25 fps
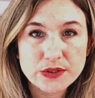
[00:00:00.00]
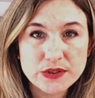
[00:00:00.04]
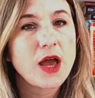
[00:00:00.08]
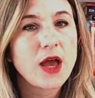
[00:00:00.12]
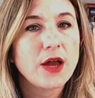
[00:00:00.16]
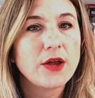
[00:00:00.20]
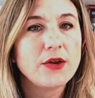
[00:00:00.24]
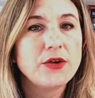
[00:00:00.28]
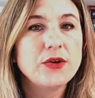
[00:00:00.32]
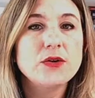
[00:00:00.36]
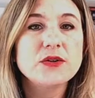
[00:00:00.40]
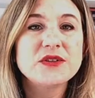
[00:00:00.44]
A
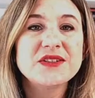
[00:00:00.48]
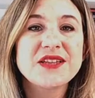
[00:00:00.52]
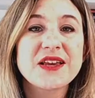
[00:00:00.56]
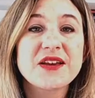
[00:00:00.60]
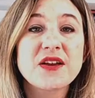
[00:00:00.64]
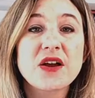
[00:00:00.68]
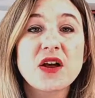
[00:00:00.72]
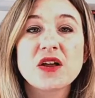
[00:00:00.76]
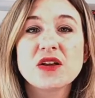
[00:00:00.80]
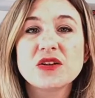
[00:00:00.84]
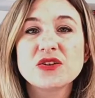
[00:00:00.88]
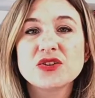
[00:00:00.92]
new
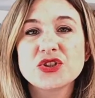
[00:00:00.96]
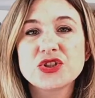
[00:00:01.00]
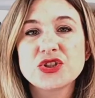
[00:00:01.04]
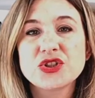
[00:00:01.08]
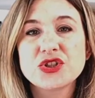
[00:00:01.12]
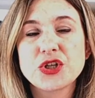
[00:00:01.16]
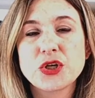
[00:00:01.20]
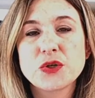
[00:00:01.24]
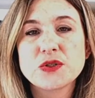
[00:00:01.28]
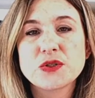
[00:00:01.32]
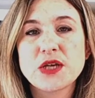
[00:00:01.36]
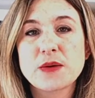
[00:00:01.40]
psychologist
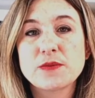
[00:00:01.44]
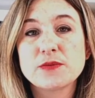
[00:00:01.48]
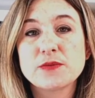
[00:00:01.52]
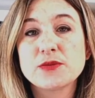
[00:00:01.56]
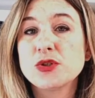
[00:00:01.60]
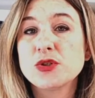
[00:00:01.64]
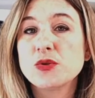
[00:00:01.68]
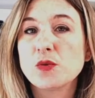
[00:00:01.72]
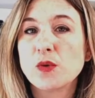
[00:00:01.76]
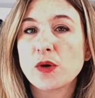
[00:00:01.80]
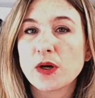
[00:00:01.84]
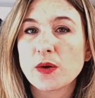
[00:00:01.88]
shows up to
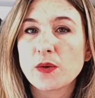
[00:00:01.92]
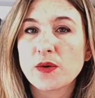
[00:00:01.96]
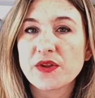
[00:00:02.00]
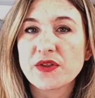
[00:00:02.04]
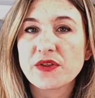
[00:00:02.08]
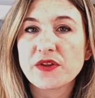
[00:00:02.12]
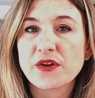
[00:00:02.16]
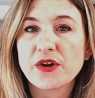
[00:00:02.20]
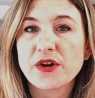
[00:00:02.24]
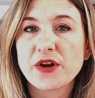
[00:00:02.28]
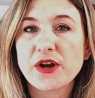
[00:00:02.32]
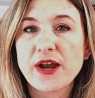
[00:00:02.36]
work with
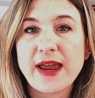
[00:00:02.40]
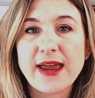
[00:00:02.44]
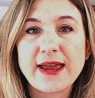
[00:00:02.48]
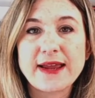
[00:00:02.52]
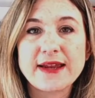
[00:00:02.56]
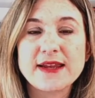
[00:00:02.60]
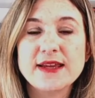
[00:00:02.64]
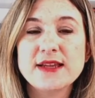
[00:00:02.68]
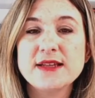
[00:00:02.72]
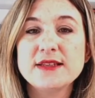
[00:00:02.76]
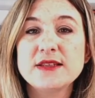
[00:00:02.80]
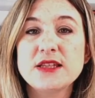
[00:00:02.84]
her, and
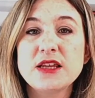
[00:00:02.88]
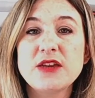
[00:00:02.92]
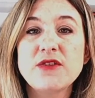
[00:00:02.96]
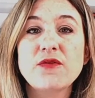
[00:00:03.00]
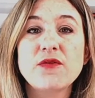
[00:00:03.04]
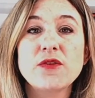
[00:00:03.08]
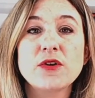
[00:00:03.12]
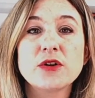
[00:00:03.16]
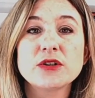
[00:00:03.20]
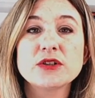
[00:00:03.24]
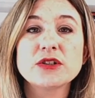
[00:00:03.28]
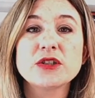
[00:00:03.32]
he's the
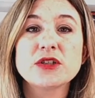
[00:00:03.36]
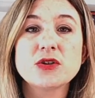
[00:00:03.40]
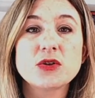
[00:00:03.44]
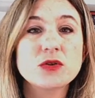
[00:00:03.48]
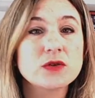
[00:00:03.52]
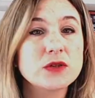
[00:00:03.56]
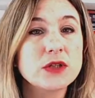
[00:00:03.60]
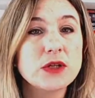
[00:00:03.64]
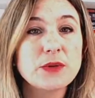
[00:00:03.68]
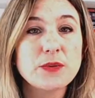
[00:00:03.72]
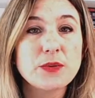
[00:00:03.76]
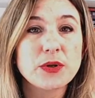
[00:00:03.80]
first and
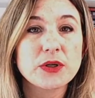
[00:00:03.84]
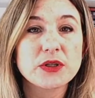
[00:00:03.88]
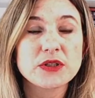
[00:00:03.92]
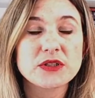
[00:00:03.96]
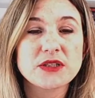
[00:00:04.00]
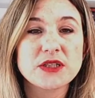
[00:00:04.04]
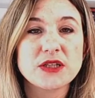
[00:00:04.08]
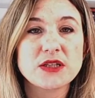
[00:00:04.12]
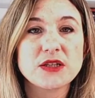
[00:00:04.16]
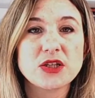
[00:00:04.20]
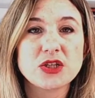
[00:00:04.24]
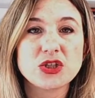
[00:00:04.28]
only
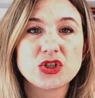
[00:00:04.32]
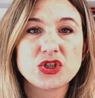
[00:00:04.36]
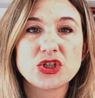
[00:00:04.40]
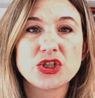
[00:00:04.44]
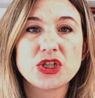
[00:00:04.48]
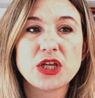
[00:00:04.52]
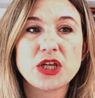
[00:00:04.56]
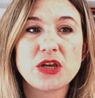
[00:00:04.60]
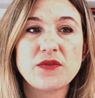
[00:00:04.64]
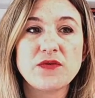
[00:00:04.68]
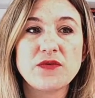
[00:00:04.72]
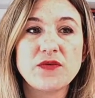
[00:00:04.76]
person that
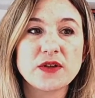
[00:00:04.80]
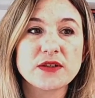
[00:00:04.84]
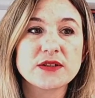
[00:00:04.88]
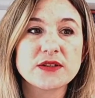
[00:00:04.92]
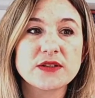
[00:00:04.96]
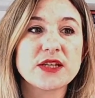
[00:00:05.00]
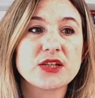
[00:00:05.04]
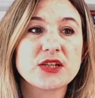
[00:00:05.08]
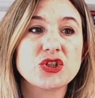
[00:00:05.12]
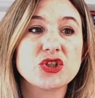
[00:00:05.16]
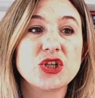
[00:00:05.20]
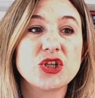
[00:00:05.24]
she feels like
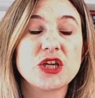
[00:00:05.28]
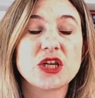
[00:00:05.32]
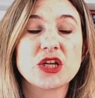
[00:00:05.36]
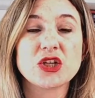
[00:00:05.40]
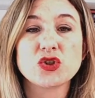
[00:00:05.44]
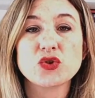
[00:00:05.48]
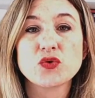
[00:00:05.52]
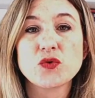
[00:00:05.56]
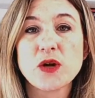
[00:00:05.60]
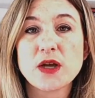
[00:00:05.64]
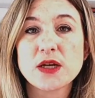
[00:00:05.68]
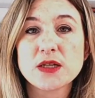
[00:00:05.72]
she can
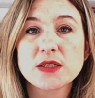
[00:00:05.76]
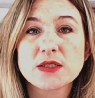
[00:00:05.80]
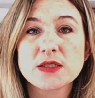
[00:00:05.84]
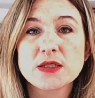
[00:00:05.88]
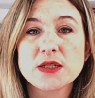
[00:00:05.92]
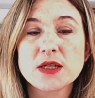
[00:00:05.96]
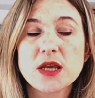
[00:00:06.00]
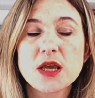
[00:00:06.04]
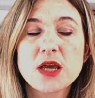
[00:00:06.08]
trust,